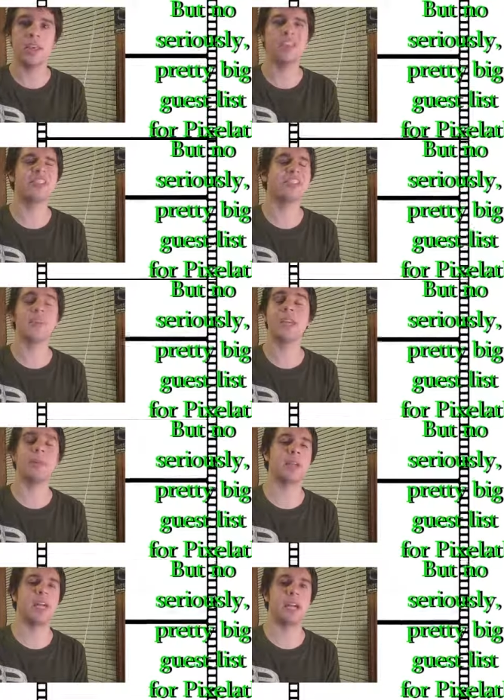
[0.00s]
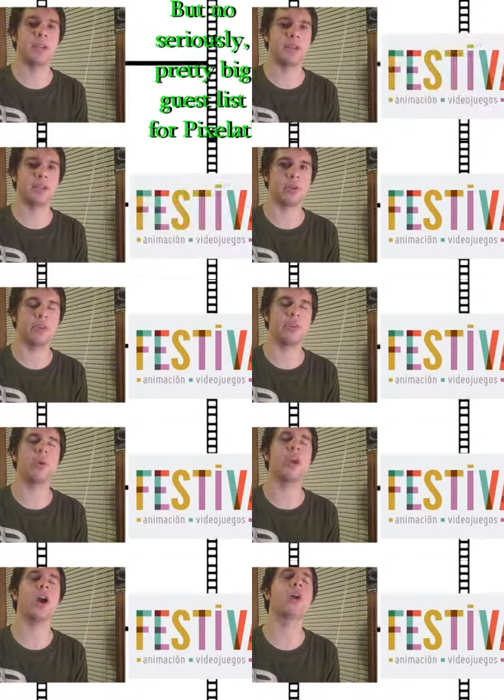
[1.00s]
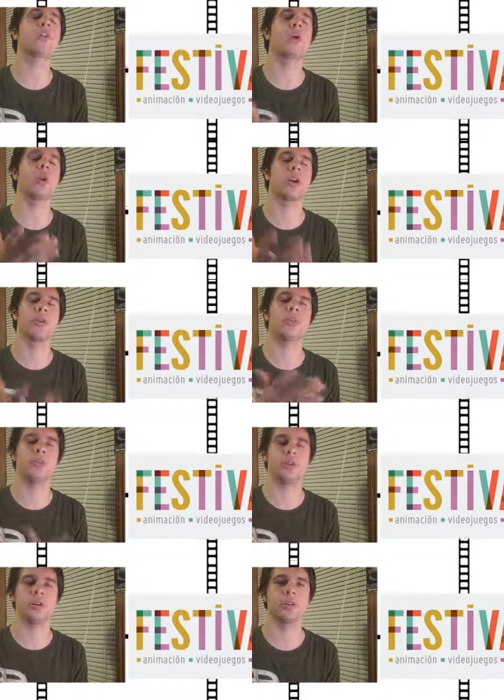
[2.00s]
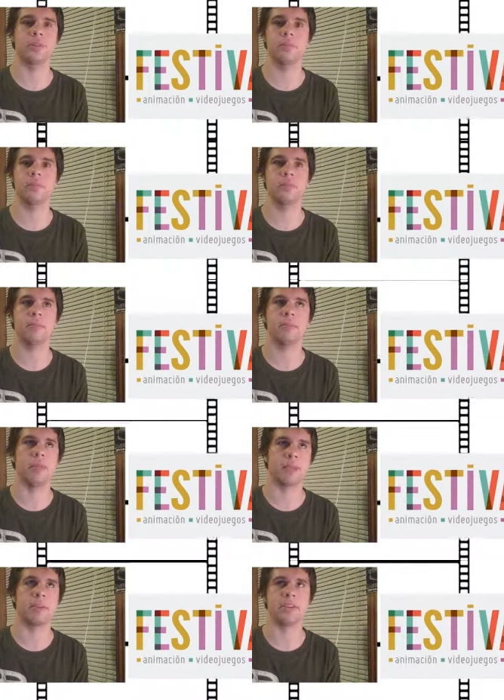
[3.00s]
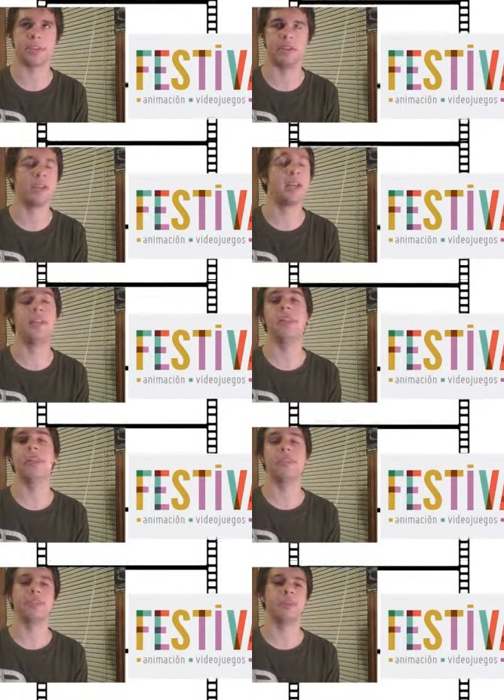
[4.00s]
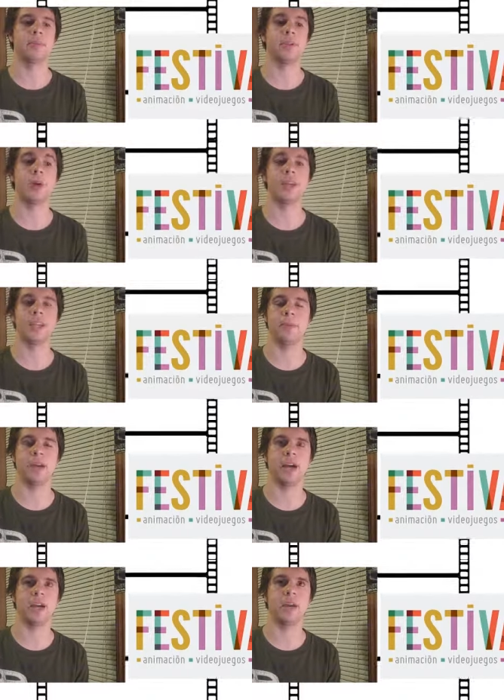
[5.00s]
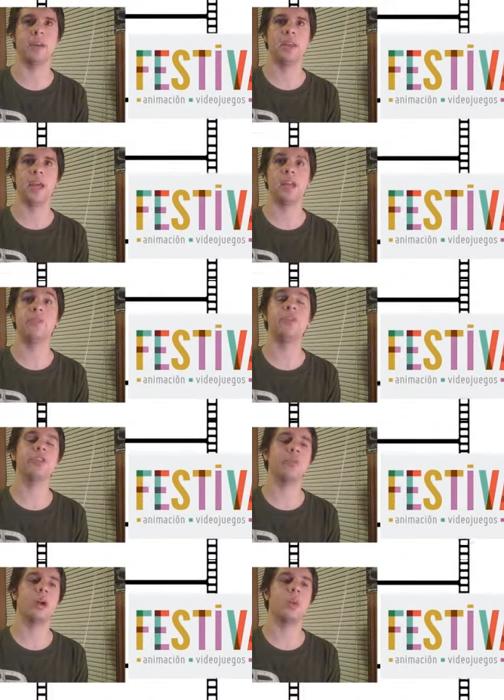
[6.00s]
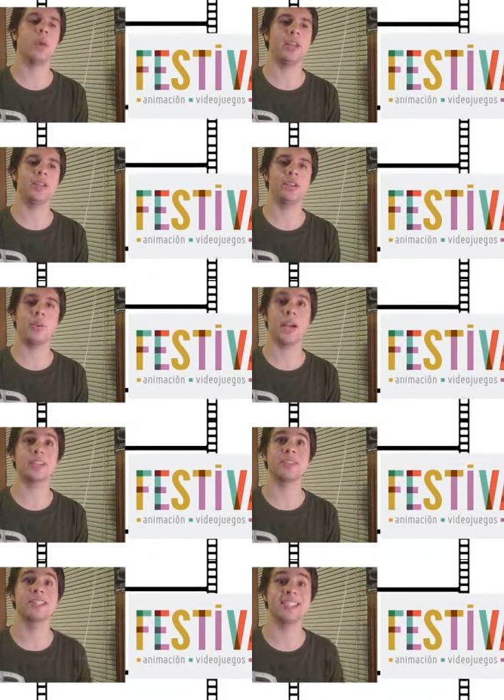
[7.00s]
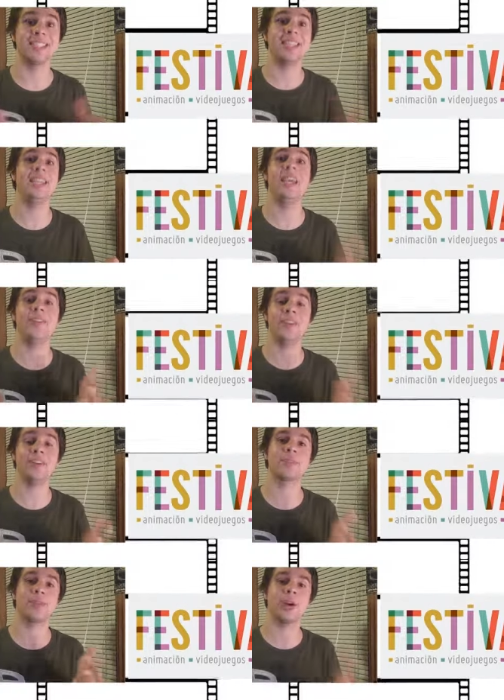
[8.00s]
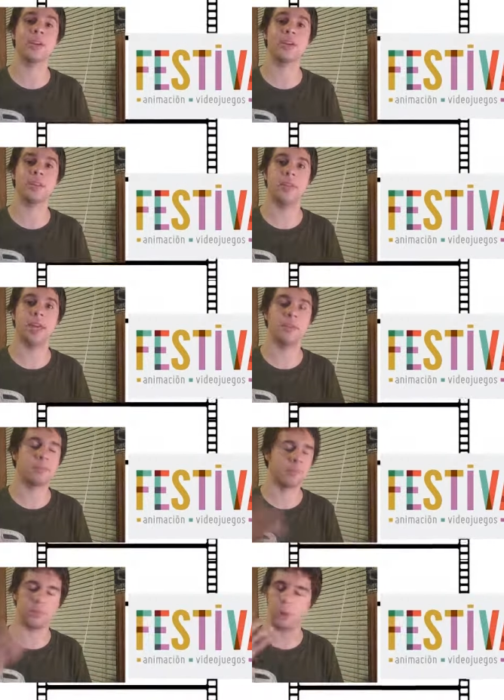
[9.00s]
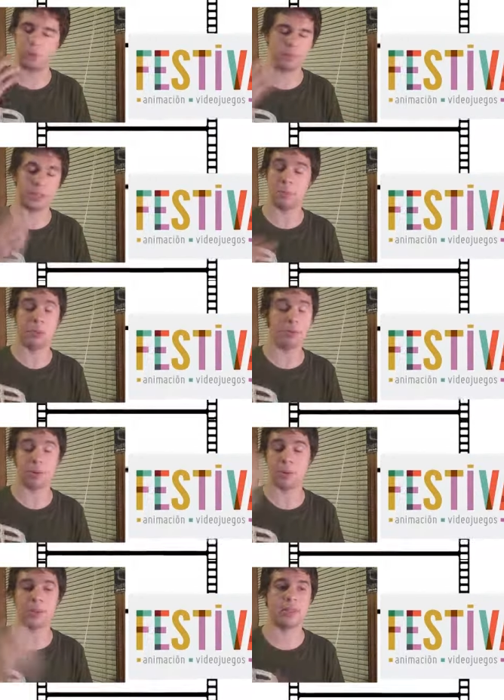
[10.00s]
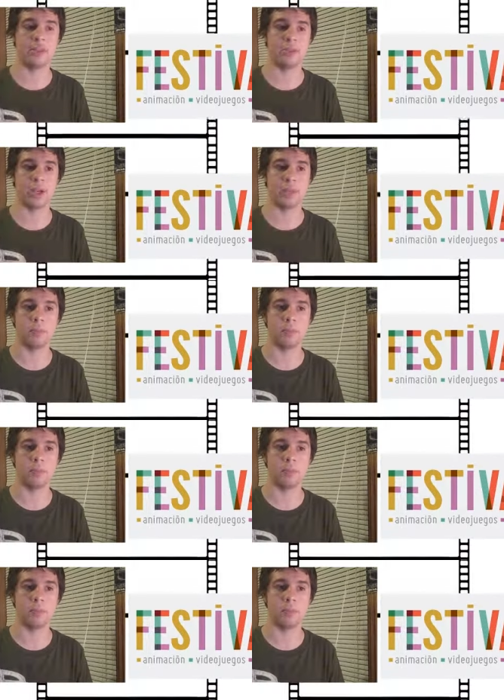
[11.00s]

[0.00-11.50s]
It's just something to keep an eye on there. So if you're a hardcore cartoon nerd, like myself, then this is something you want to keep an eye on. And if you just want to wait until you actually see a finished product, then we'll keep you informed on that as well.